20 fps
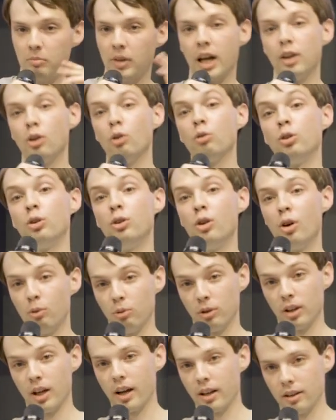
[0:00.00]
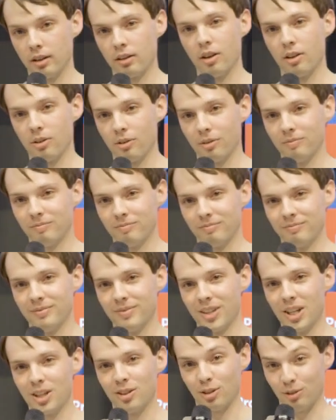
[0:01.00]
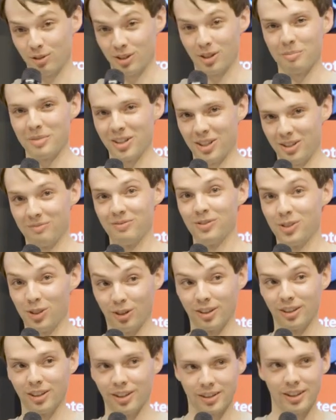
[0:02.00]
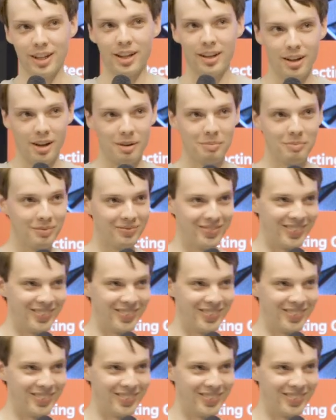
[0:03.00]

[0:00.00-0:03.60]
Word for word: I don't know that though. So somebody should look that up.